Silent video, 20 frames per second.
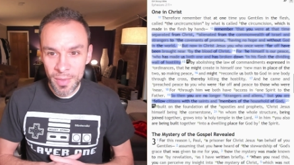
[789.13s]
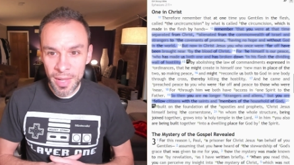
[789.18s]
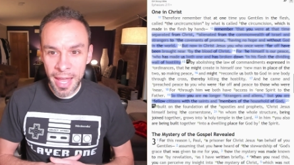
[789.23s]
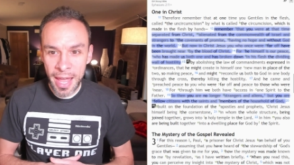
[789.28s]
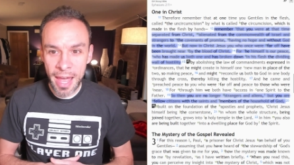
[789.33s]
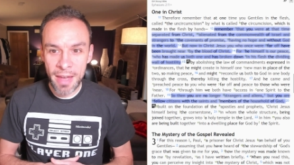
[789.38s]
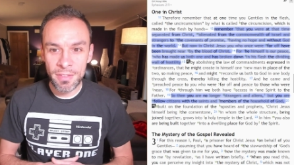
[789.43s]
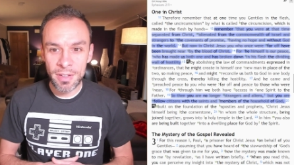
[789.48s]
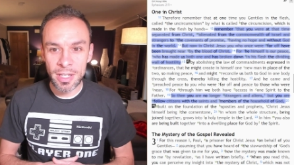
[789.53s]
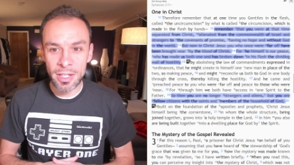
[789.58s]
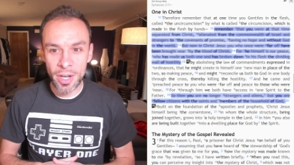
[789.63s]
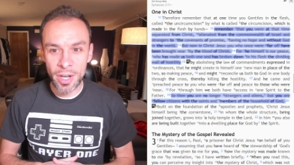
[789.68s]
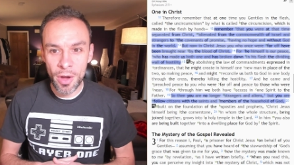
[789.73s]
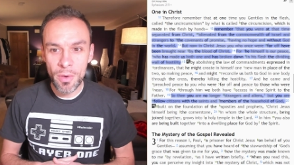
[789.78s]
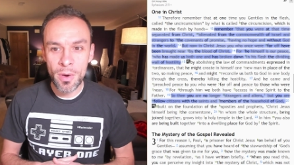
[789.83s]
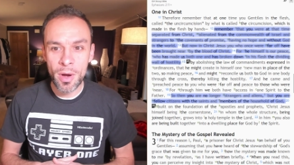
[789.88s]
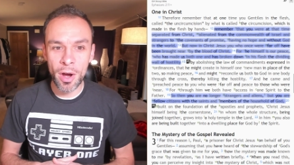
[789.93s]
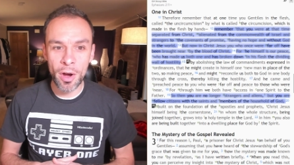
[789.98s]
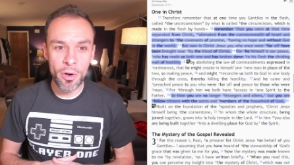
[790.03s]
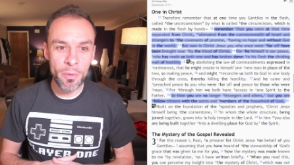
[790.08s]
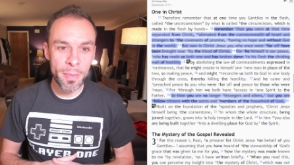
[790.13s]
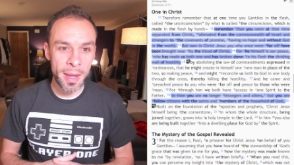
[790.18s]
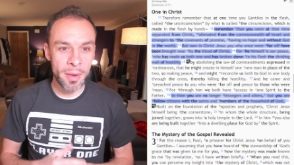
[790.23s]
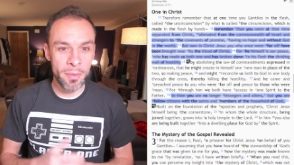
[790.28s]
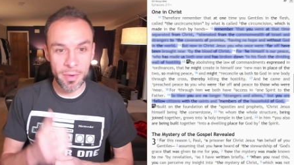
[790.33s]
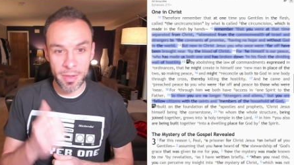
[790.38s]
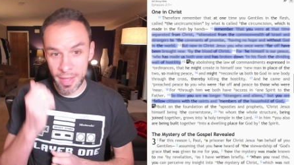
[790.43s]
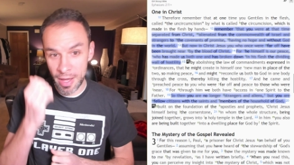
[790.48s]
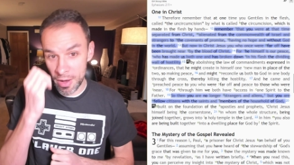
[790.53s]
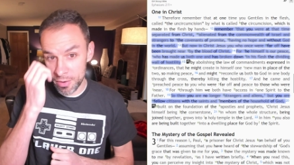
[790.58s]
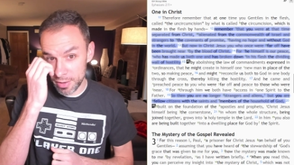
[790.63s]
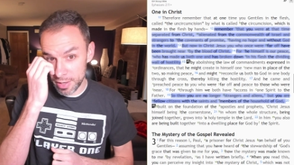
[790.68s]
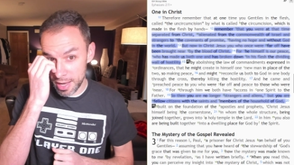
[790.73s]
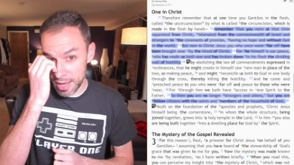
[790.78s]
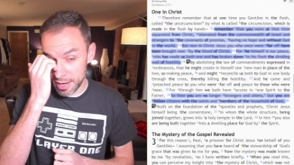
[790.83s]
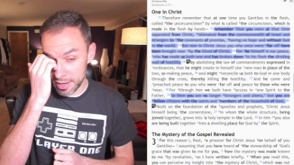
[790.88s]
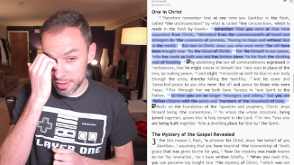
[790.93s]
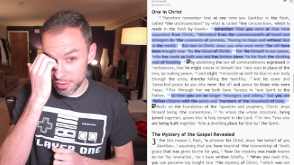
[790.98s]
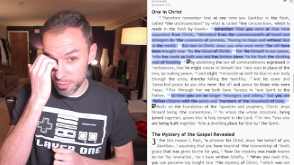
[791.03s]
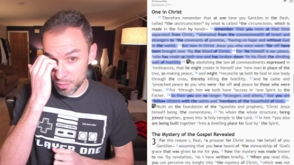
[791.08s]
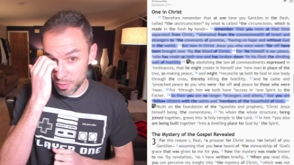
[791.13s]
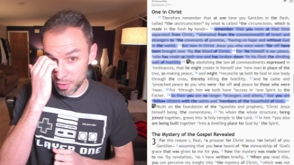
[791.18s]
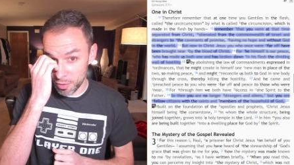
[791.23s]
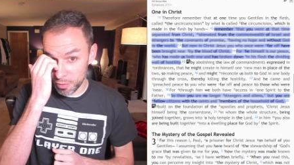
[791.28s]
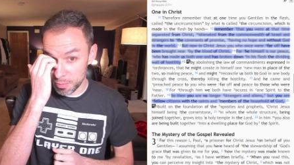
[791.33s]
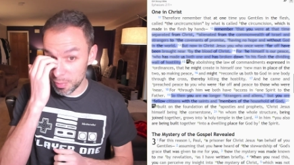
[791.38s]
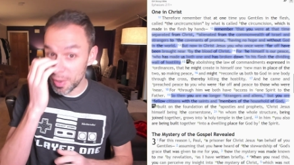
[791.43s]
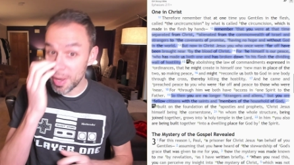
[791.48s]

having no hope and without God in the world.